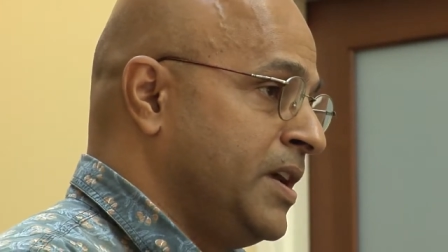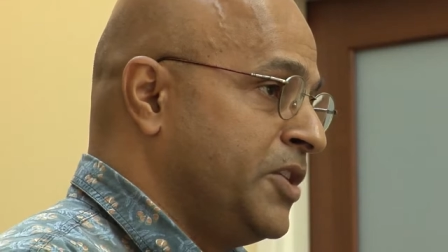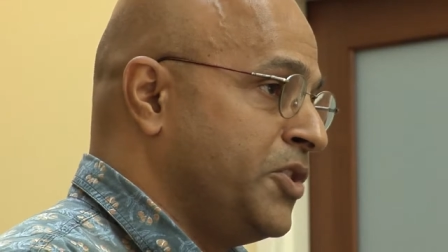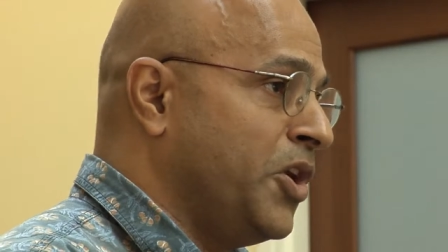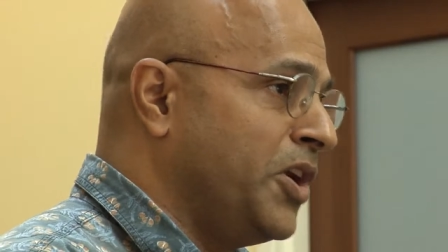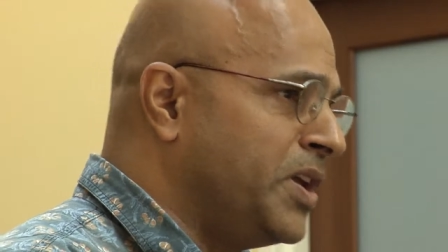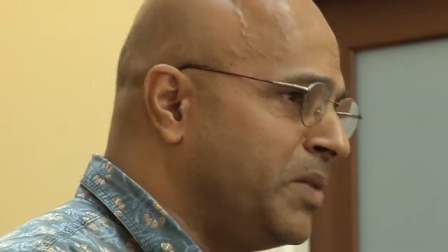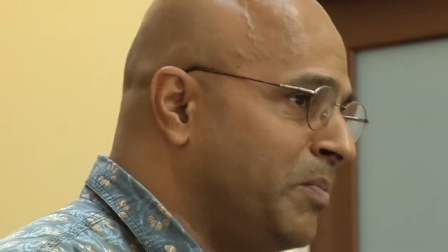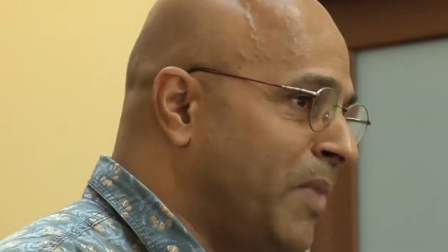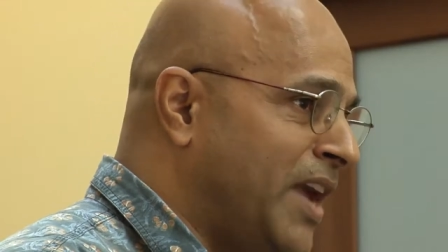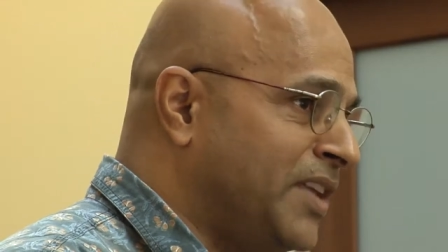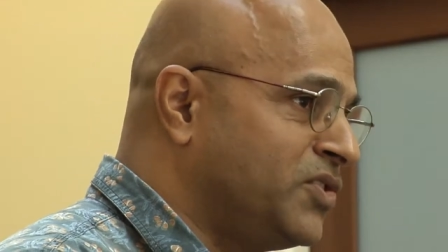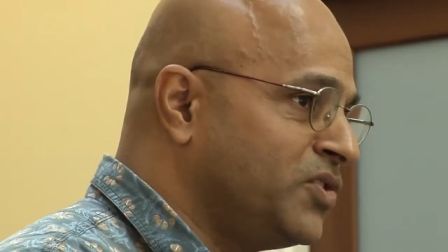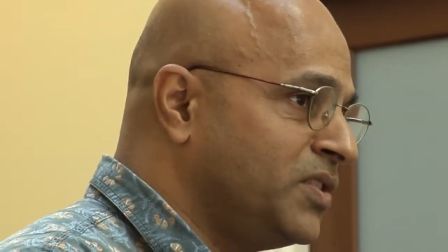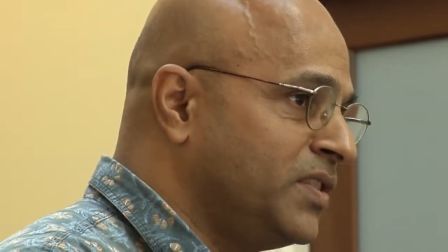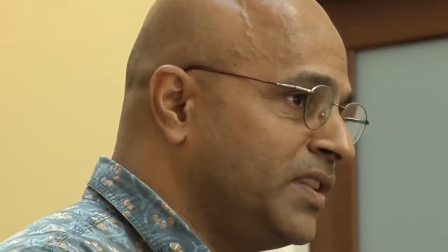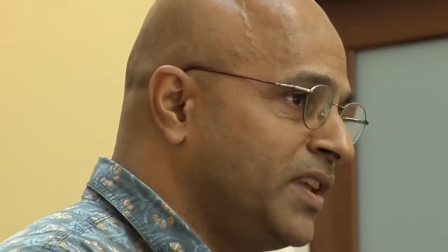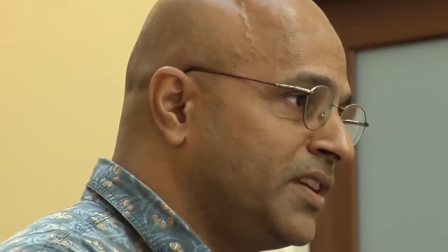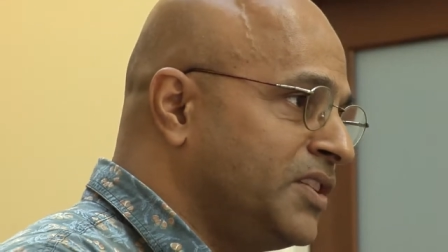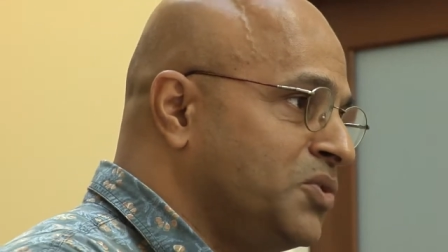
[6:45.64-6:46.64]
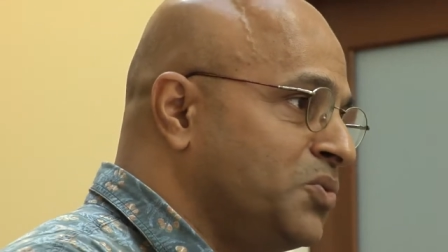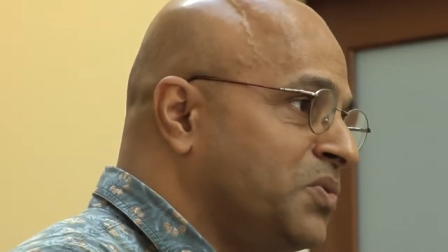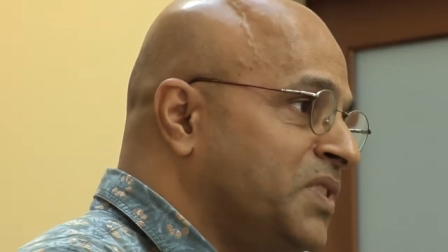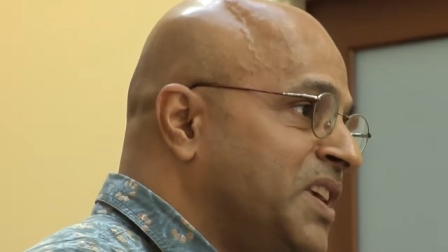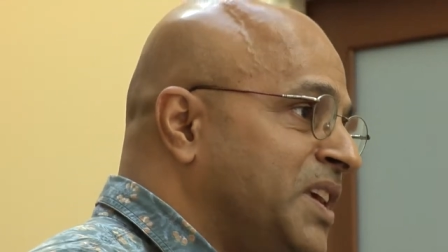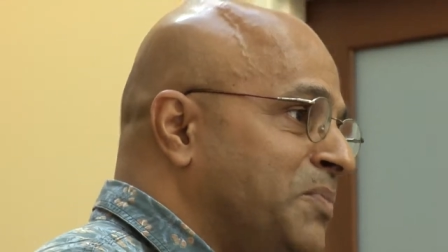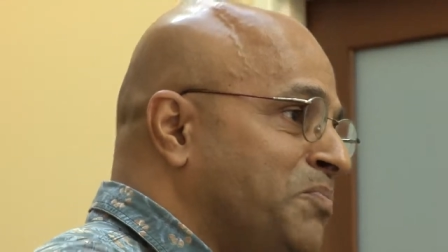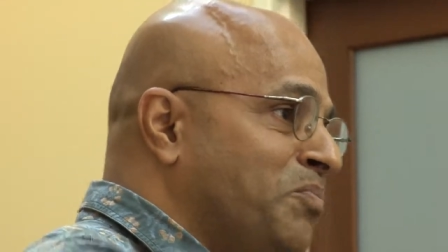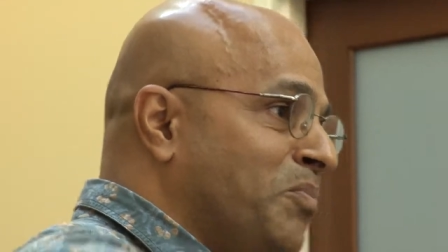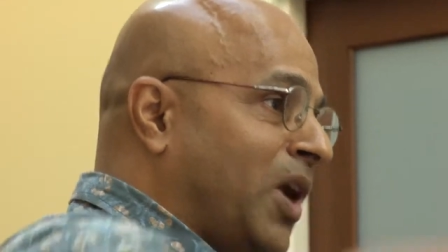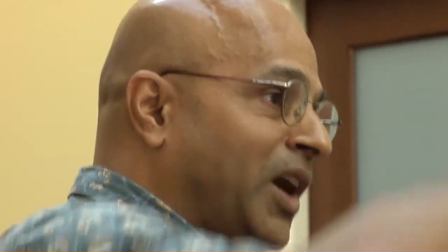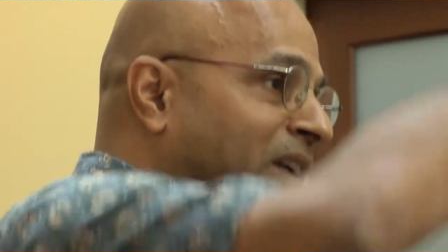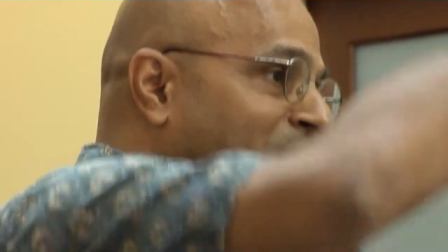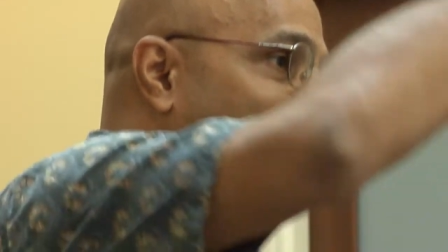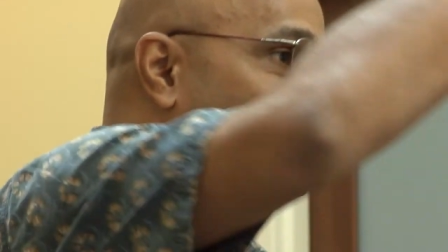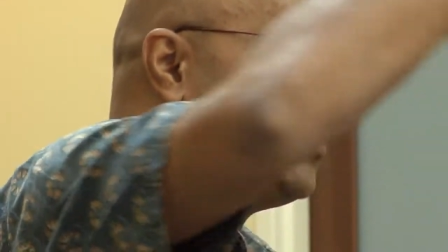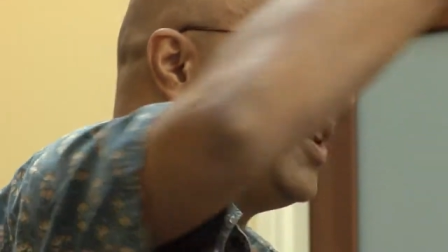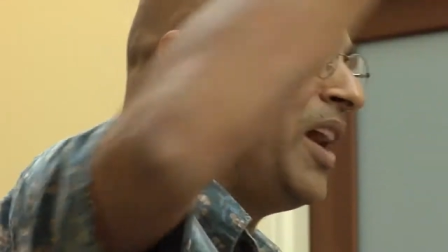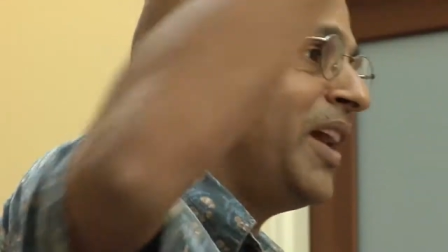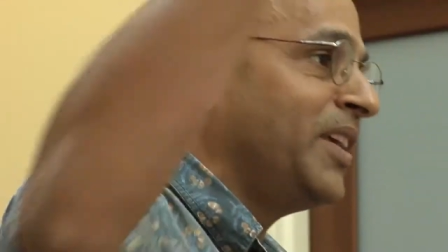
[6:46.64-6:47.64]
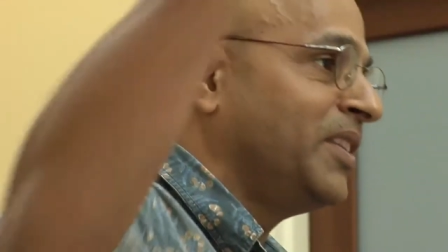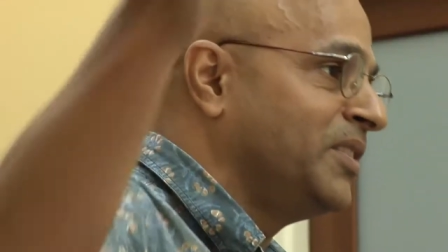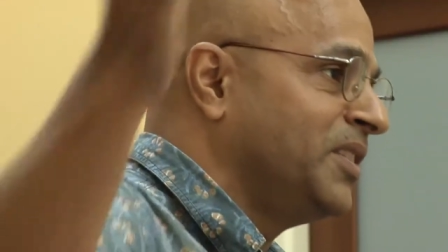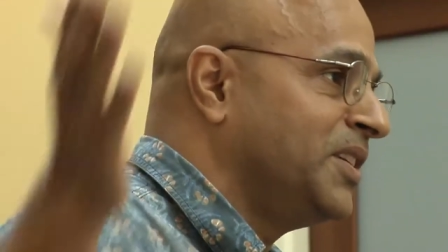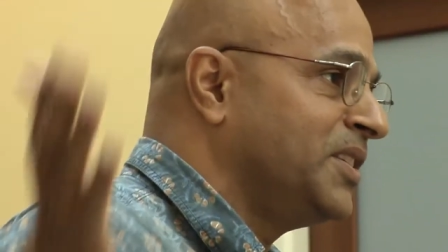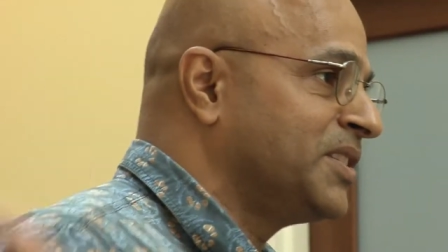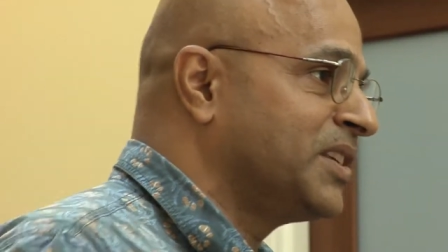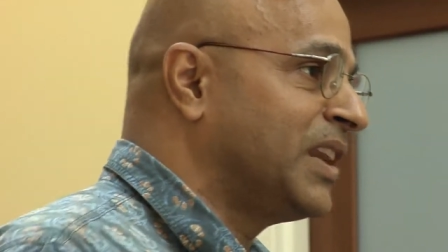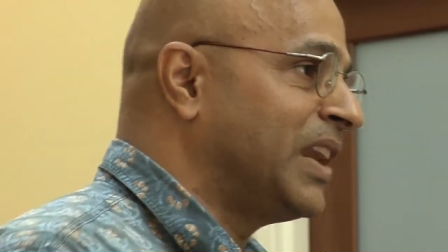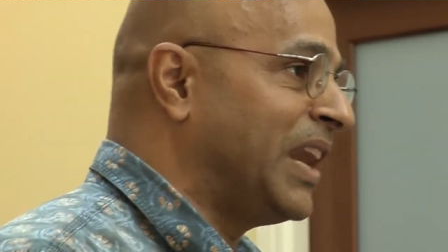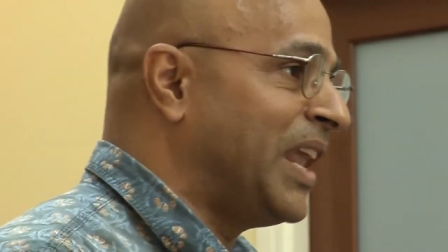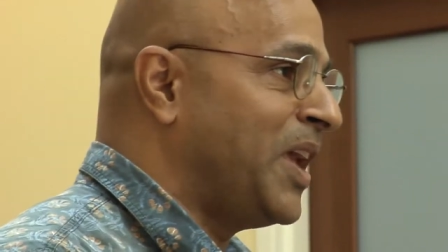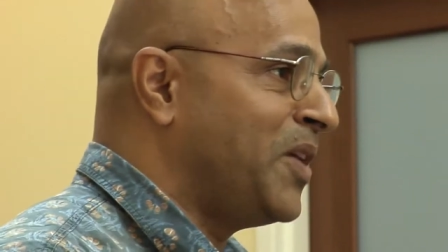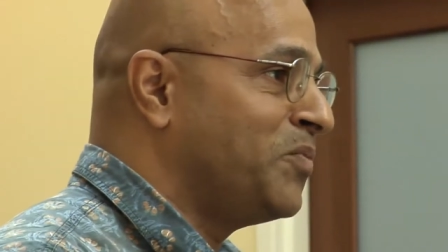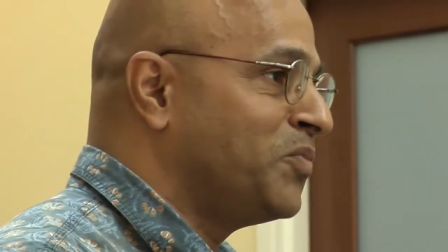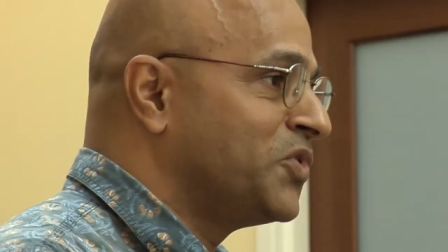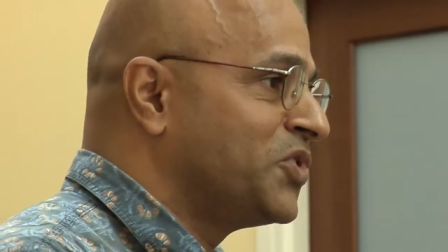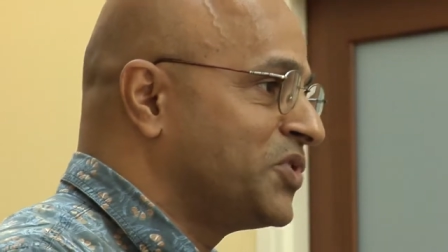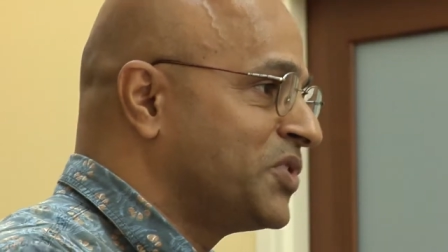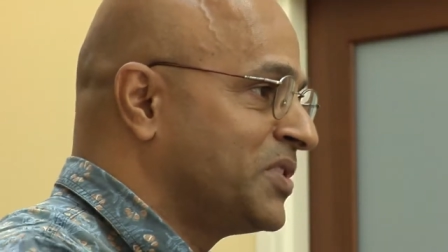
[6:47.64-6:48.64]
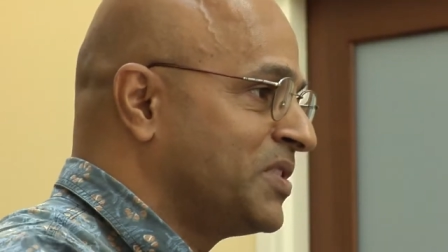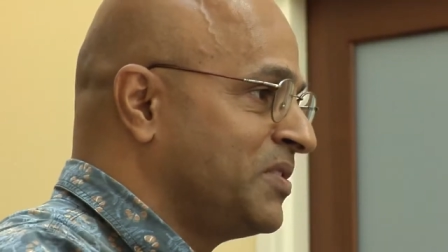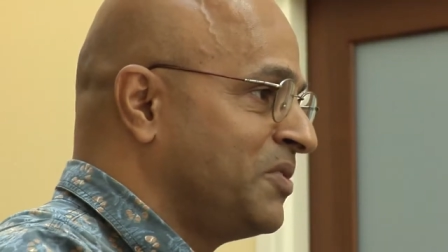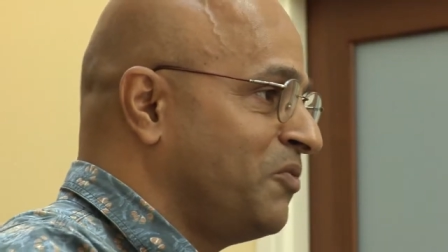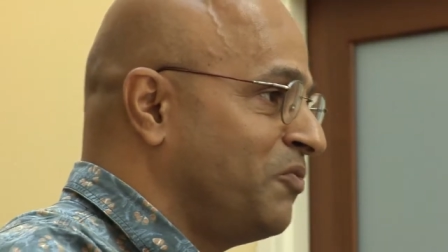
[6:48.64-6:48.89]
Now, imagine that you keep multiplying these claims